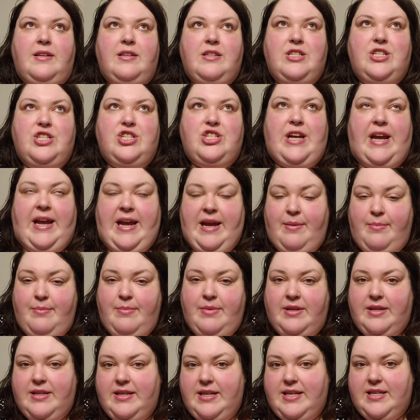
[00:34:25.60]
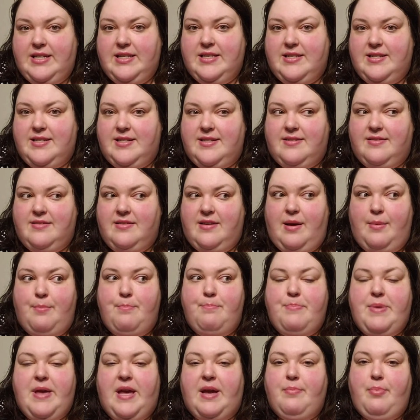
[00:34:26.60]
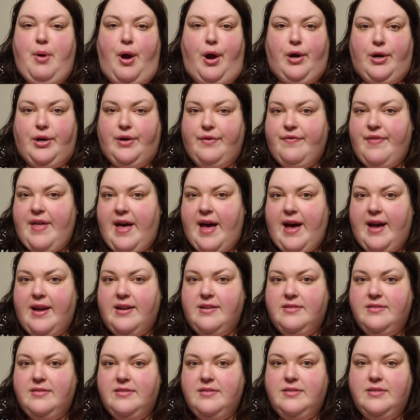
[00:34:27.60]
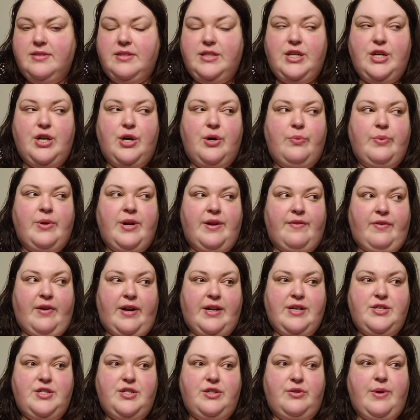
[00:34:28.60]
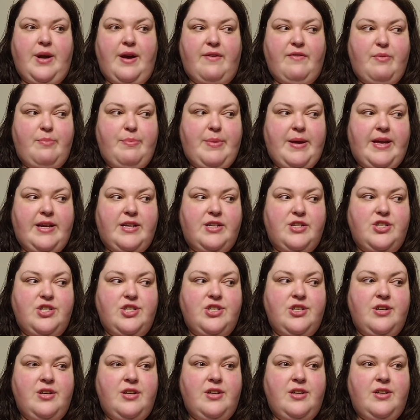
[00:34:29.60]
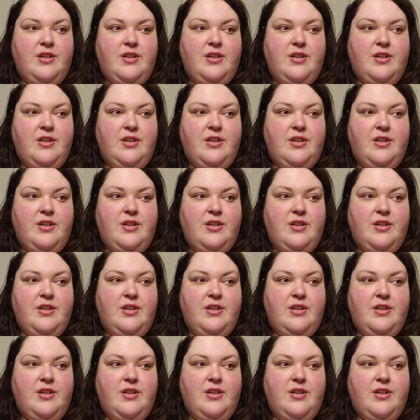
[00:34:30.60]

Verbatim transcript: shame is a big part of that. You know, whenever I do have a binge,